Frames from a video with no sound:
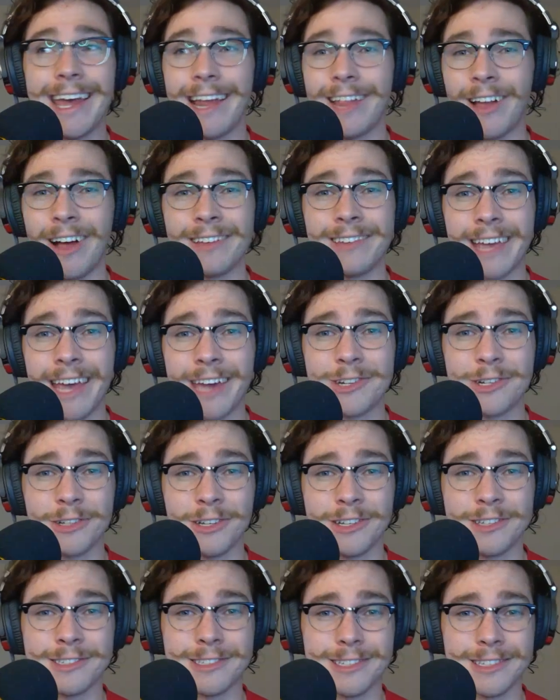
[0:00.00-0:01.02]
Los
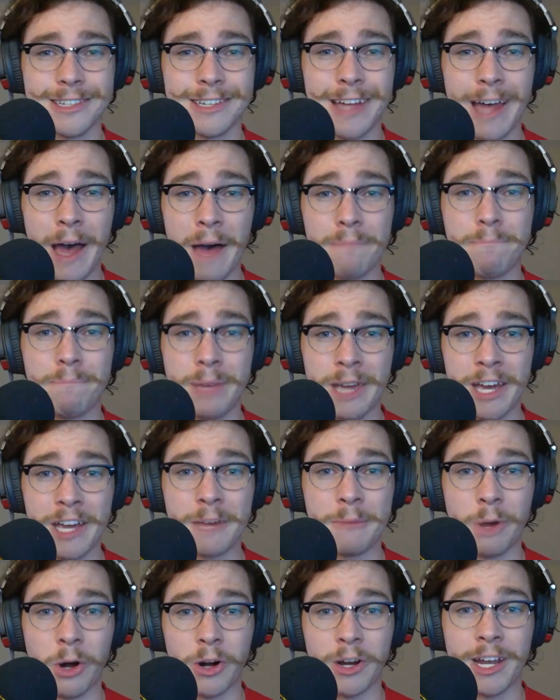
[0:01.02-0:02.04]
Angeles, a big
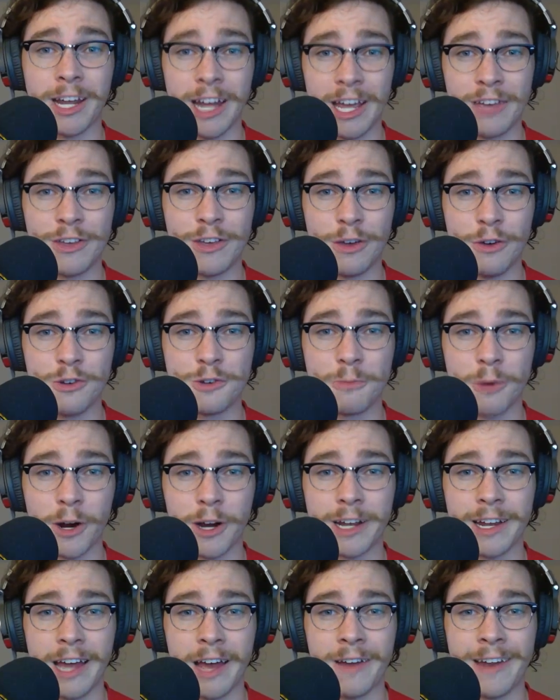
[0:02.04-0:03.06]
market, a huge
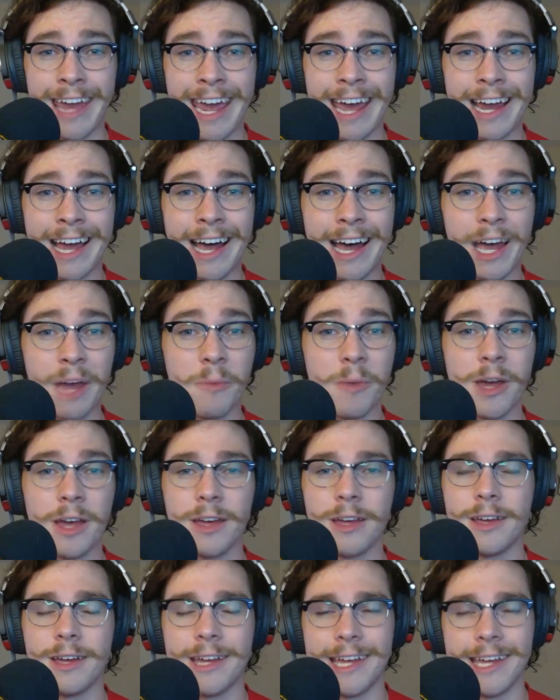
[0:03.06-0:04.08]
market out in Anaheim.
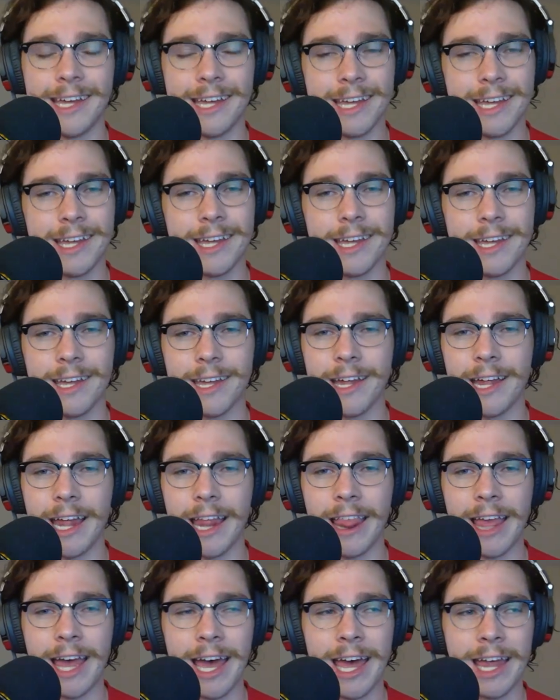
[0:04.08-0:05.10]

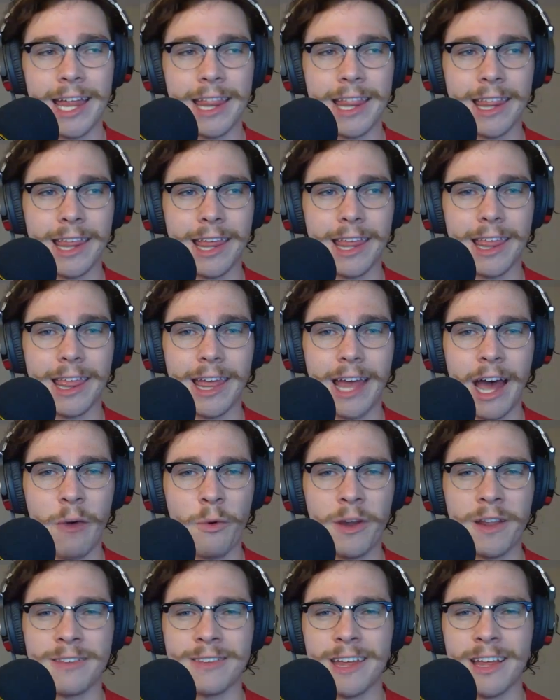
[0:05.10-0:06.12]
That I
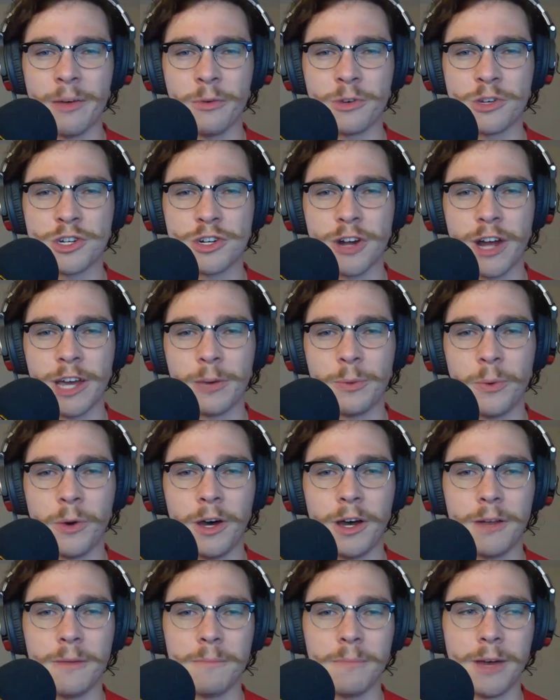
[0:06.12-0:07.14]
wouldn't say that was strike
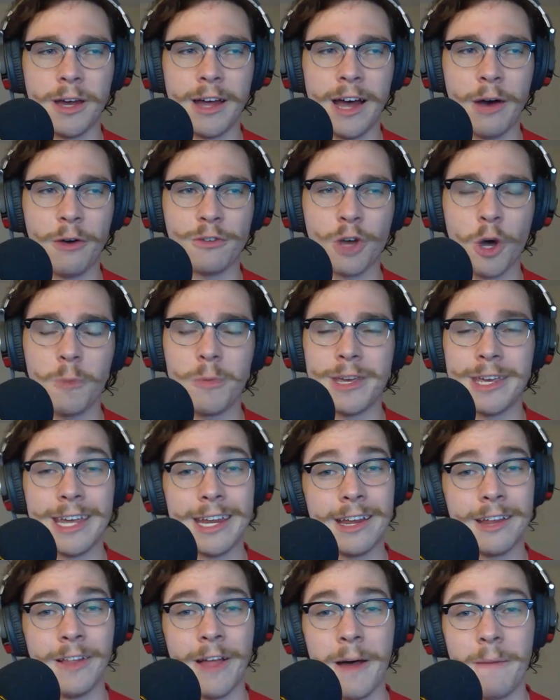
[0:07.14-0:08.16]
one, but I was hoping he
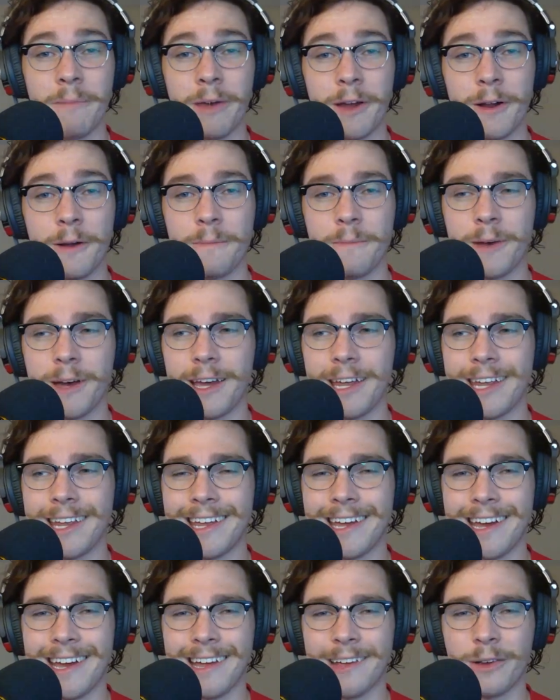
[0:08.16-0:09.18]
did a lot better. But
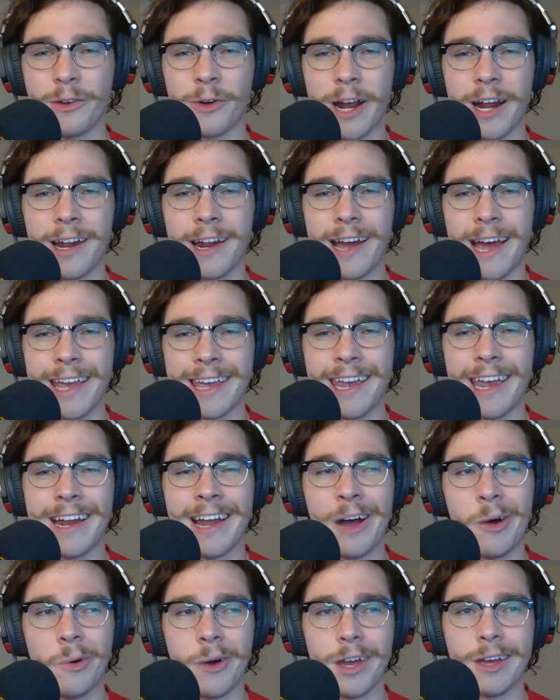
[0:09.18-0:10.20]
granted, I
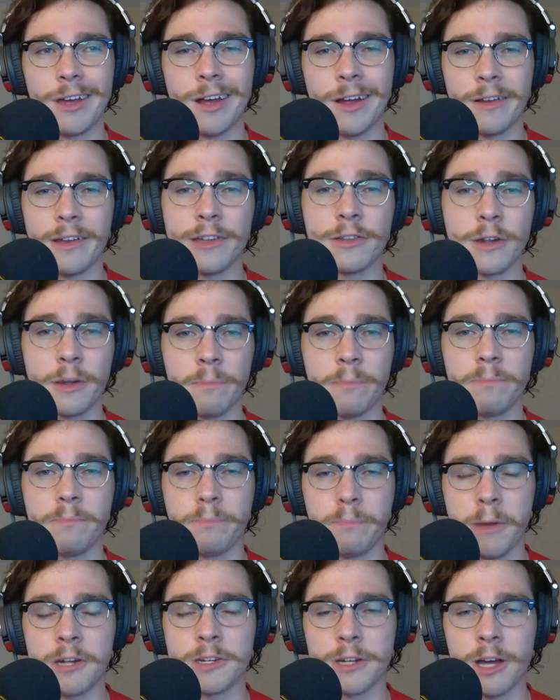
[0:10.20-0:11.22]
cannot wait. He's going to
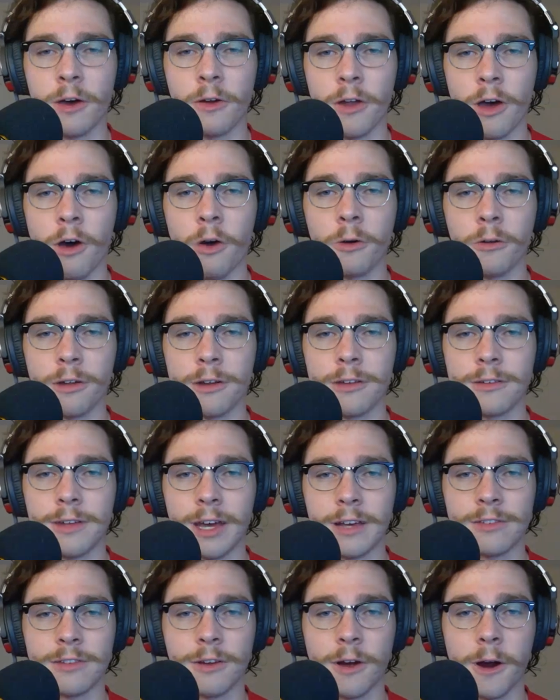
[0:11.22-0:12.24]
pitch out in Oakland his
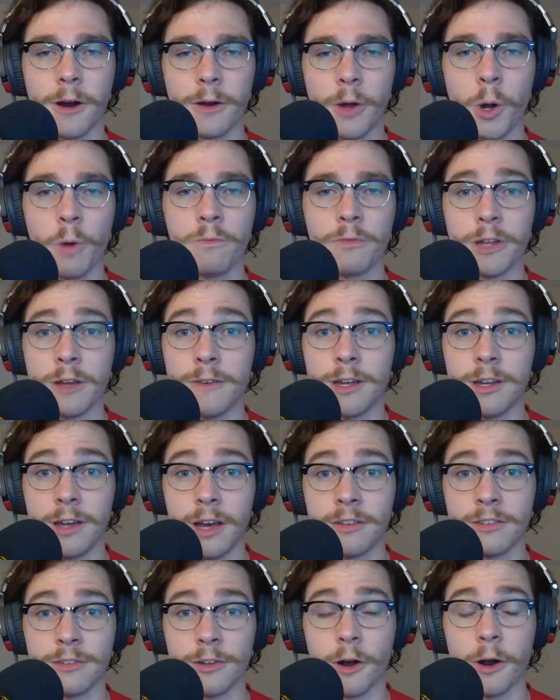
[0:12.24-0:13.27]
next start. Hopefully, if he
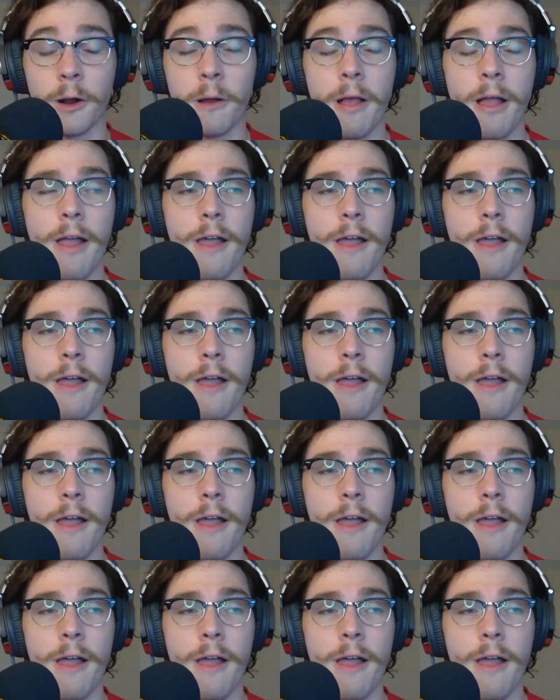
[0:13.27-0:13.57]
does start.